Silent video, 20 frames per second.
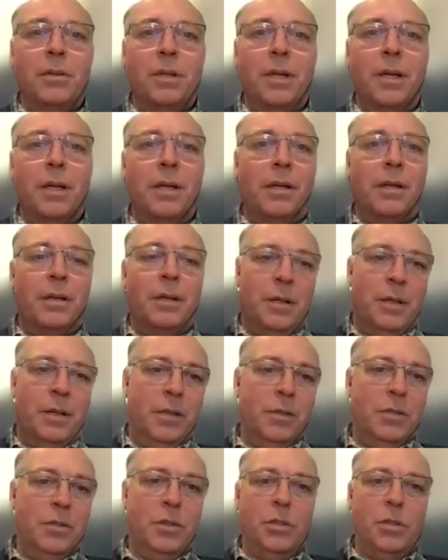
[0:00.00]
and
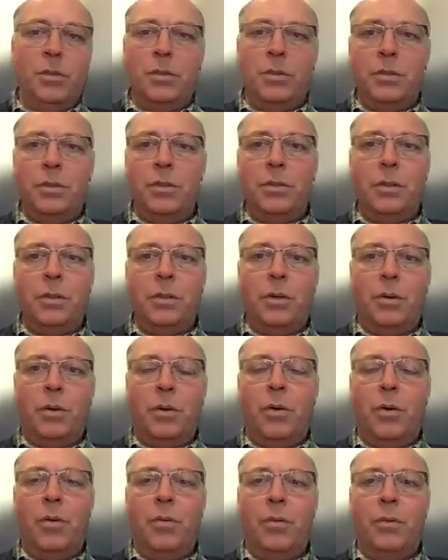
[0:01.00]
as children
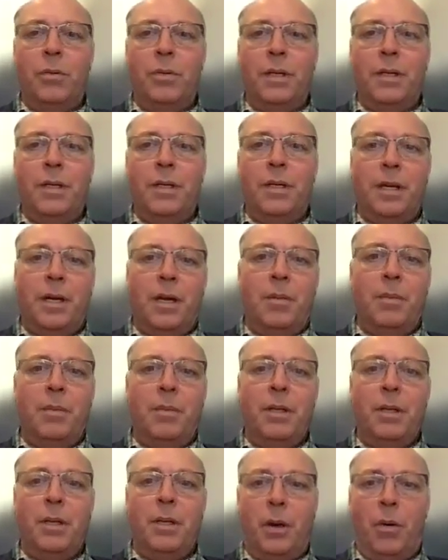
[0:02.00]
grow, they come
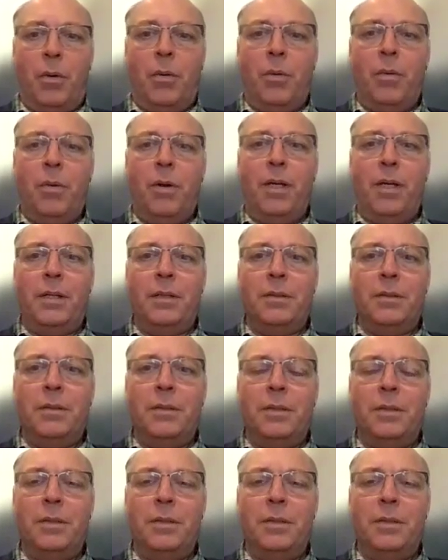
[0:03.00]
and go, and